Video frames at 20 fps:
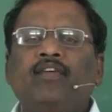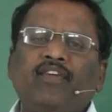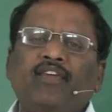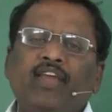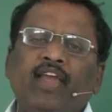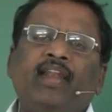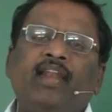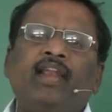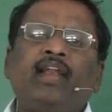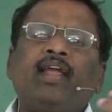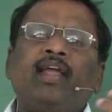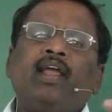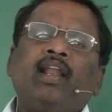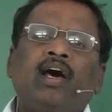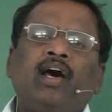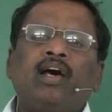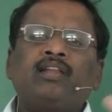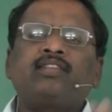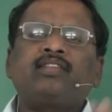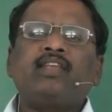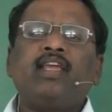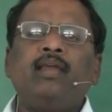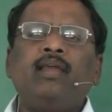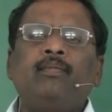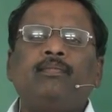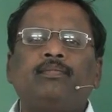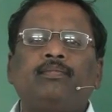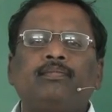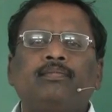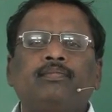If n and L are
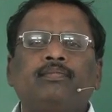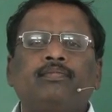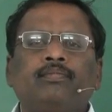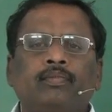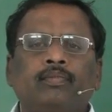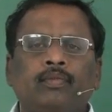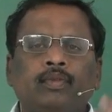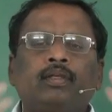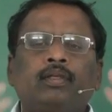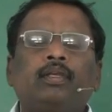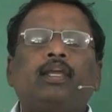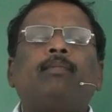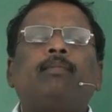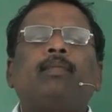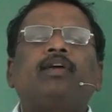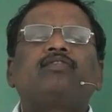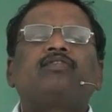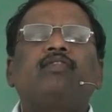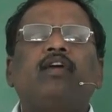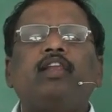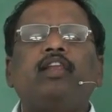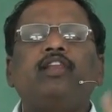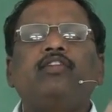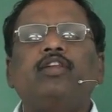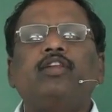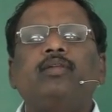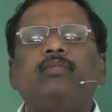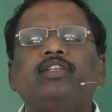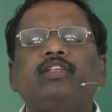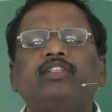same, ms
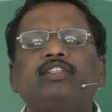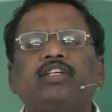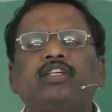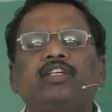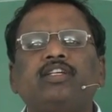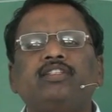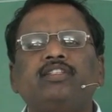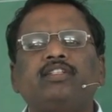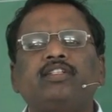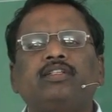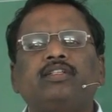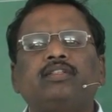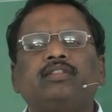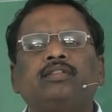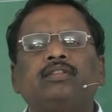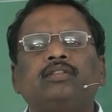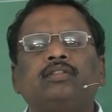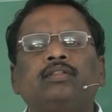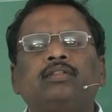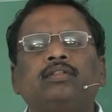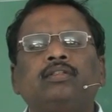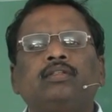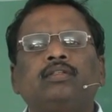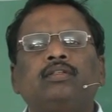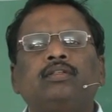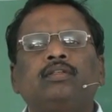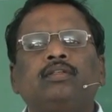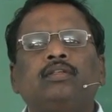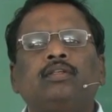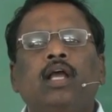value will be changed.
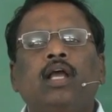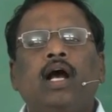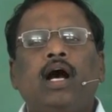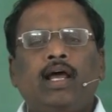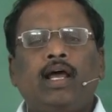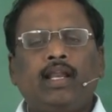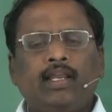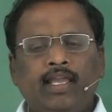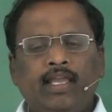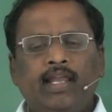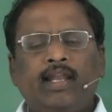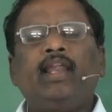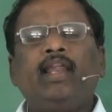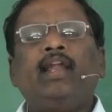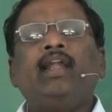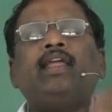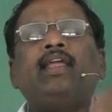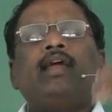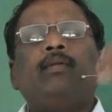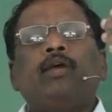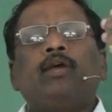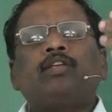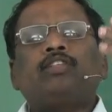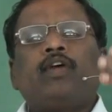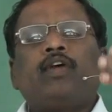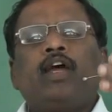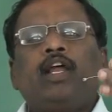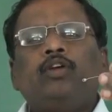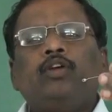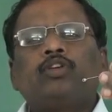Or n and
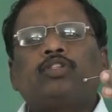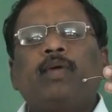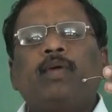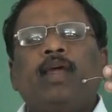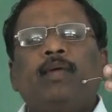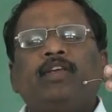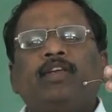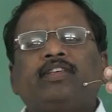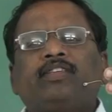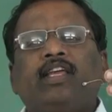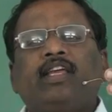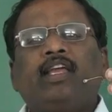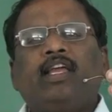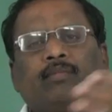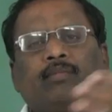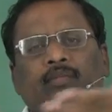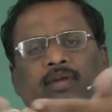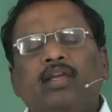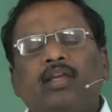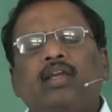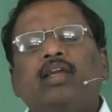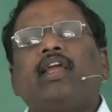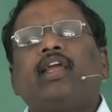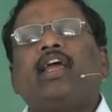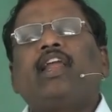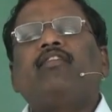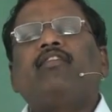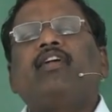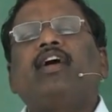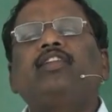ms values may be same,
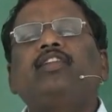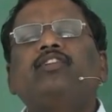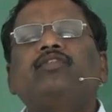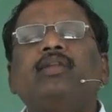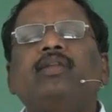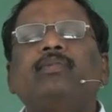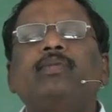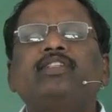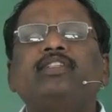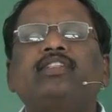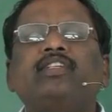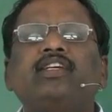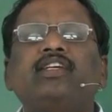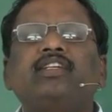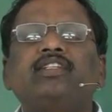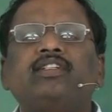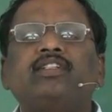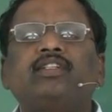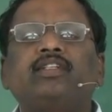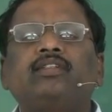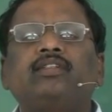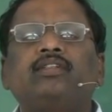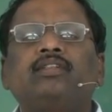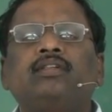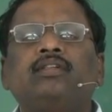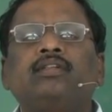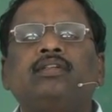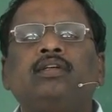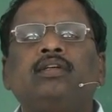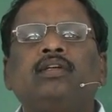L value will be changed.
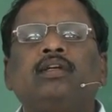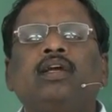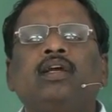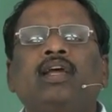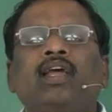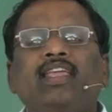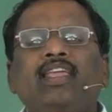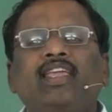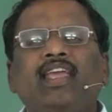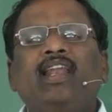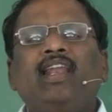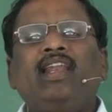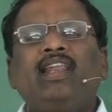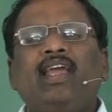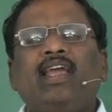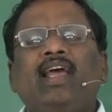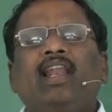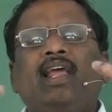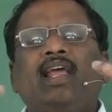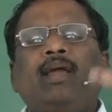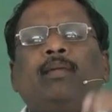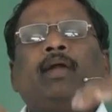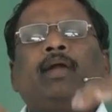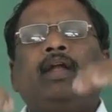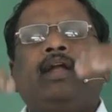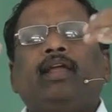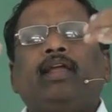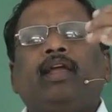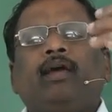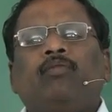N, L,
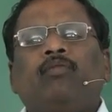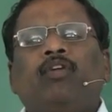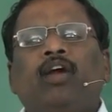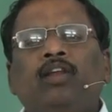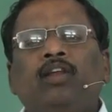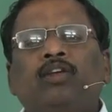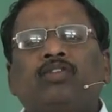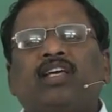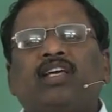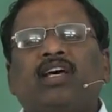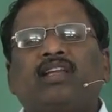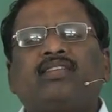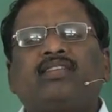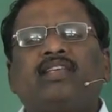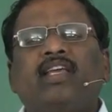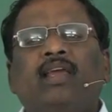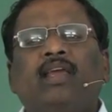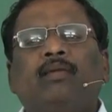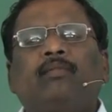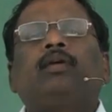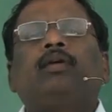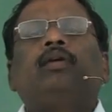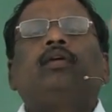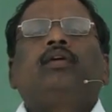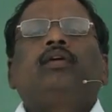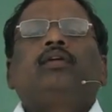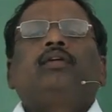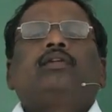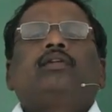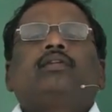M and M values are same,
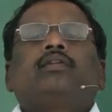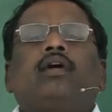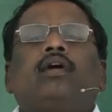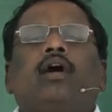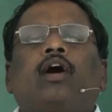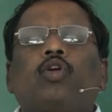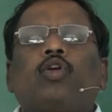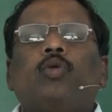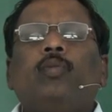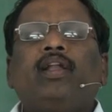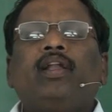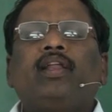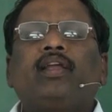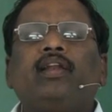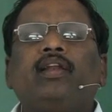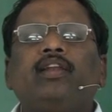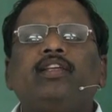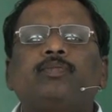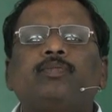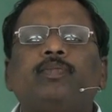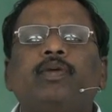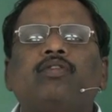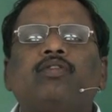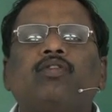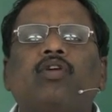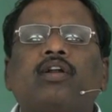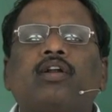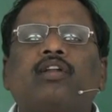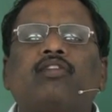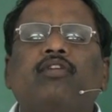automatically
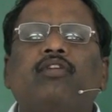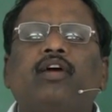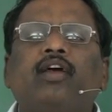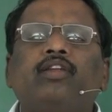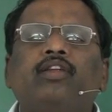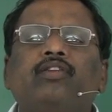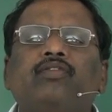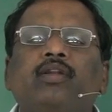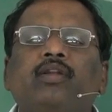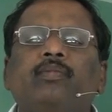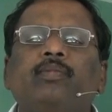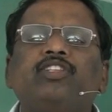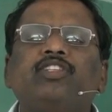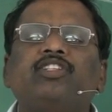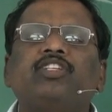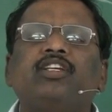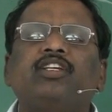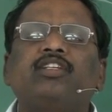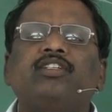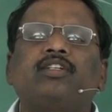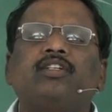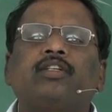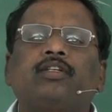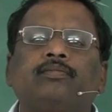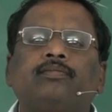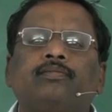spin quantum value will be changed.